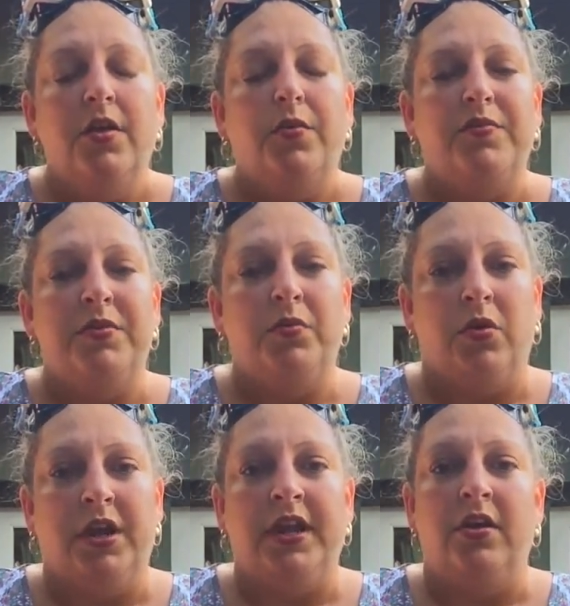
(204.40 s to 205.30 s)
We've been
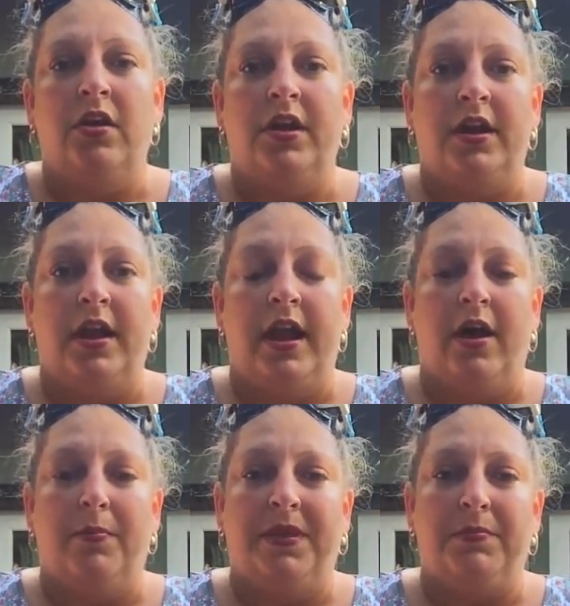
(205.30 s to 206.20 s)
working on
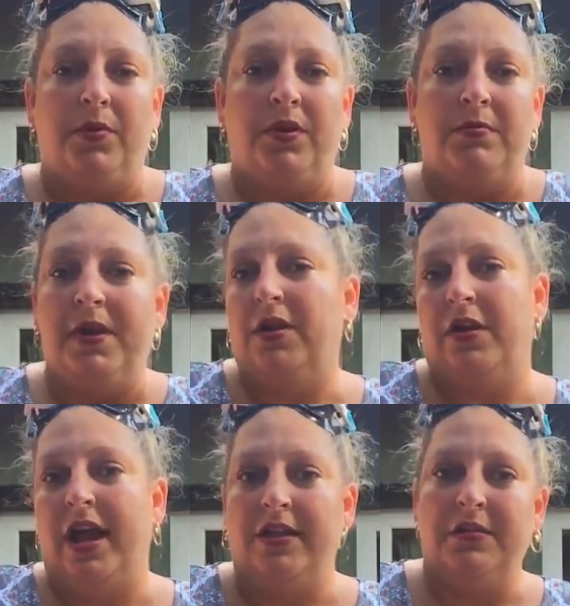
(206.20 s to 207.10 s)
how people can better
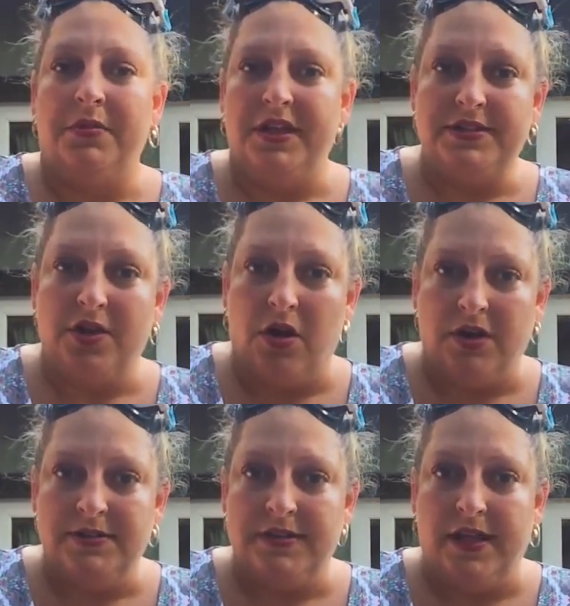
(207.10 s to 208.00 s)
acclimate to
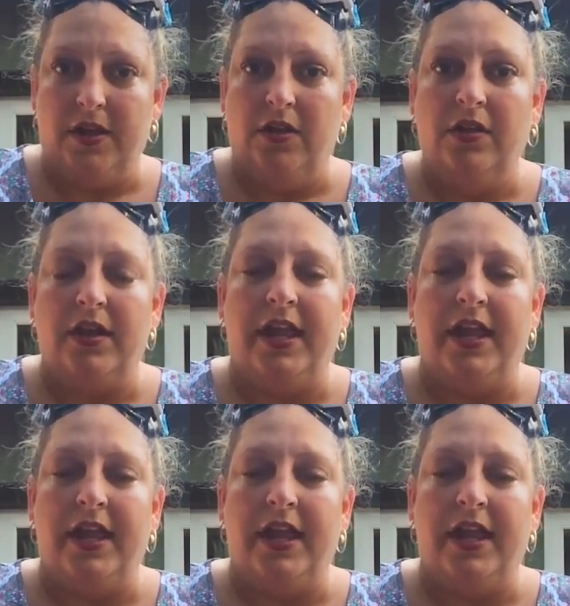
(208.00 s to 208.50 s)
RSL